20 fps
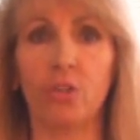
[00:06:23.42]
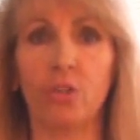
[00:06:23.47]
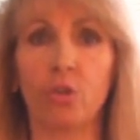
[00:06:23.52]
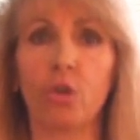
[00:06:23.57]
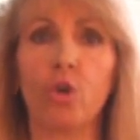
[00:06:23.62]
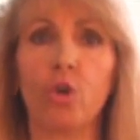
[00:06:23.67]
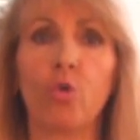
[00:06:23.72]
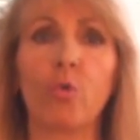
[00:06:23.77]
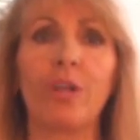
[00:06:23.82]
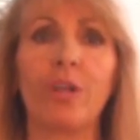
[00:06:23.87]
your
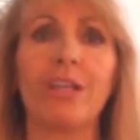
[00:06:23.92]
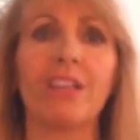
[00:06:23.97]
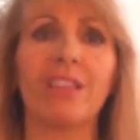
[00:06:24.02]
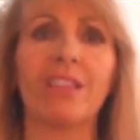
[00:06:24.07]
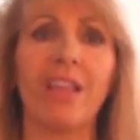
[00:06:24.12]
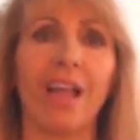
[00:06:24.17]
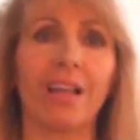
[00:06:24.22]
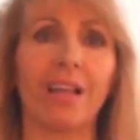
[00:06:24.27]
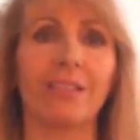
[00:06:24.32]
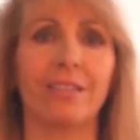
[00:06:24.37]
career
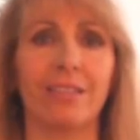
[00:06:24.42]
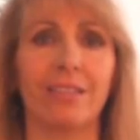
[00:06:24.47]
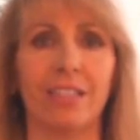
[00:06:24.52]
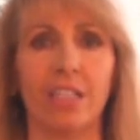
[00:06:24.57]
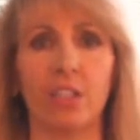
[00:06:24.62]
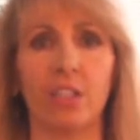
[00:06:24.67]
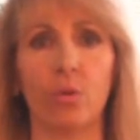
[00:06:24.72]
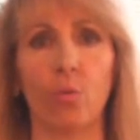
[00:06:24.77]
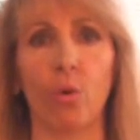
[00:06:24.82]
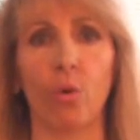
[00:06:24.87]
legacy
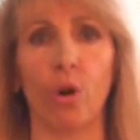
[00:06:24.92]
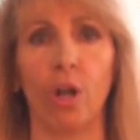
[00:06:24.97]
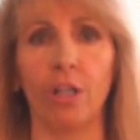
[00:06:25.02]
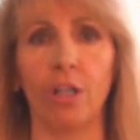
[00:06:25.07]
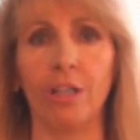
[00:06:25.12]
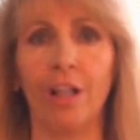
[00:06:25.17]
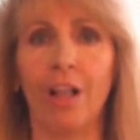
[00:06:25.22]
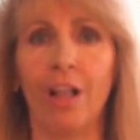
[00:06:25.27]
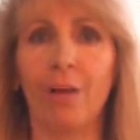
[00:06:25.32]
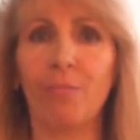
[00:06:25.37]
in the
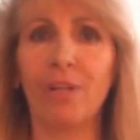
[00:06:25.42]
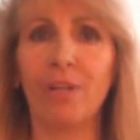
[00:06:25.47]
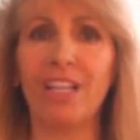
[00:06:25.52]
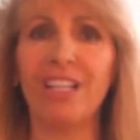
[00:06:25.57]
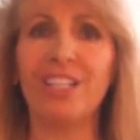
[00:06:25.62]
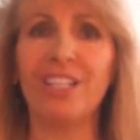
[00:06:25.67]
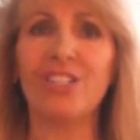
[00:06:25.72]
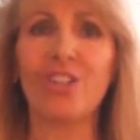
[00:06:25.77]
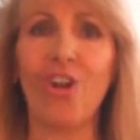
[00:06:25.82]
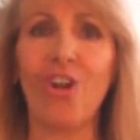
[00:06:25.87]
world, but
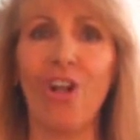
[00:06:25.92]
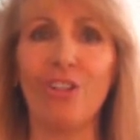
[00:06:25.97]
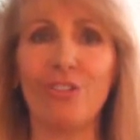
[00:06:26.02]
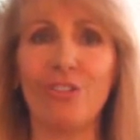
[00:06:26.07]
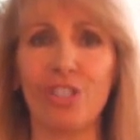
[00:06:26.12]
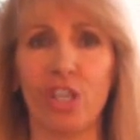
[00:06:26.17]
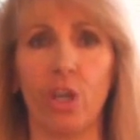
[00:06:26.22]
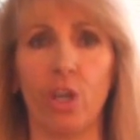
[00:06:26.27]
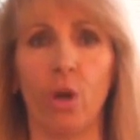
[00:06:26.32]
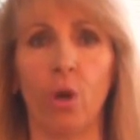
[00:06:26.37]
it is
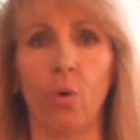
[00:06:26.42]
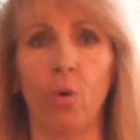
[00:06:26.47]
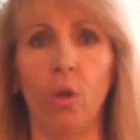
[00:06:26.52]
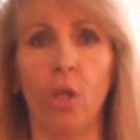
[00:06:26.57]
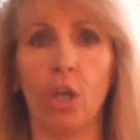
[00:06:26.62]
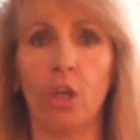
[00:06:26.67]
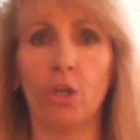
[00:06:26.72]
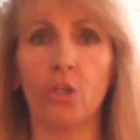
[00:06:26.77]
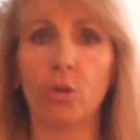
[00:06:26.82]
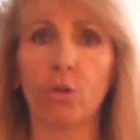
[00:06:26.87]
also
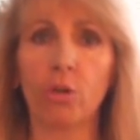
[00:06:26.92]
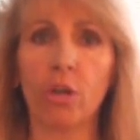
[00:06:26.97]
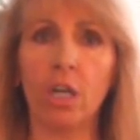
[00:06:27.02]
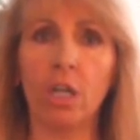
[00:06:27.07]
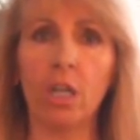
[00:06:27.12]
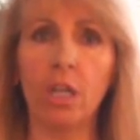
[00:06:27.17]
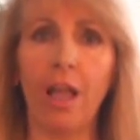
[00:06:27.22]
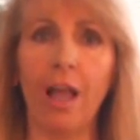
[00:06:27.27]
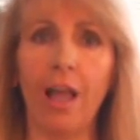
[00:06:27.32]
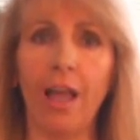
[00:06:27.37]
your
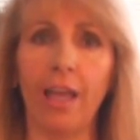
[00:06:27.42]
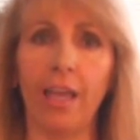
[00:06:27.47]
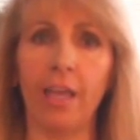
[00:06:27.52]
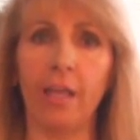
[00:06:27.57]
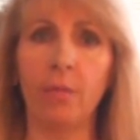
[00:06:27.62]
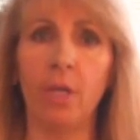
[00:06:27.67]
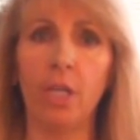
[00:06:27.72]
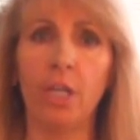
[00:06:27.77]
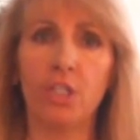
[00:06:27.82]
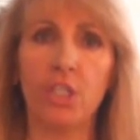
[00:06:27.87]

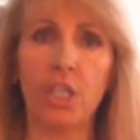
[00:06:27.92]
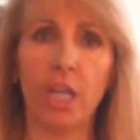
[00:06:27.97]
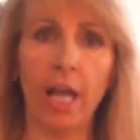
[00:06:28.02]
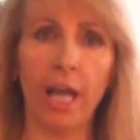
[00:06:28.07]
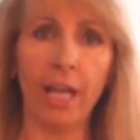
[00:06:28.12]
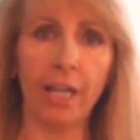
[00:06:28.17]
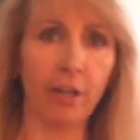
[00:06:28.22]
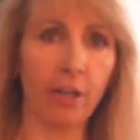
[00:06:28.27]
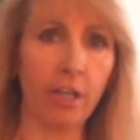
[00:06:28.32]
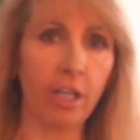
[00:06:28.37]
climb to
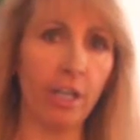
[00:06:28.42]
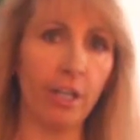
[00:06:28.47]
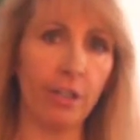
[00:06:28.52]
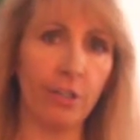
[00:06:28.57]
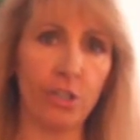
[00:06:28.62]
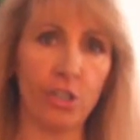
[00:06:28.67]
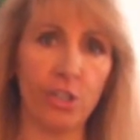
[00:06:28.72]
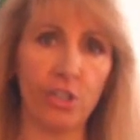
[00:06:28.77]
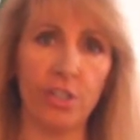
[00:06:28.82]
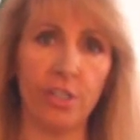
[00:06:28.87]
higher
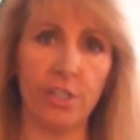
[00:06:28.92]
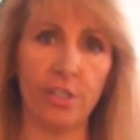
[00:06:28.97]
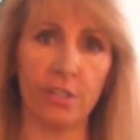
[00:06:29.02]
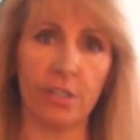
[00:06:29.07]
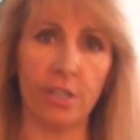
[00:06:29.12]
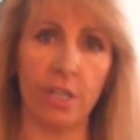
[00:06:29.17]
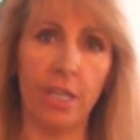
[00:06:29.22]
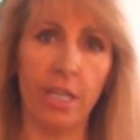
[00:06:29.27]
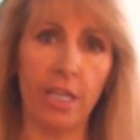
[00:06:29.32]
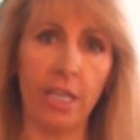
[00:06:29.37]

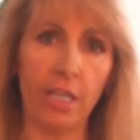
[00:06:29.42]
consciousness.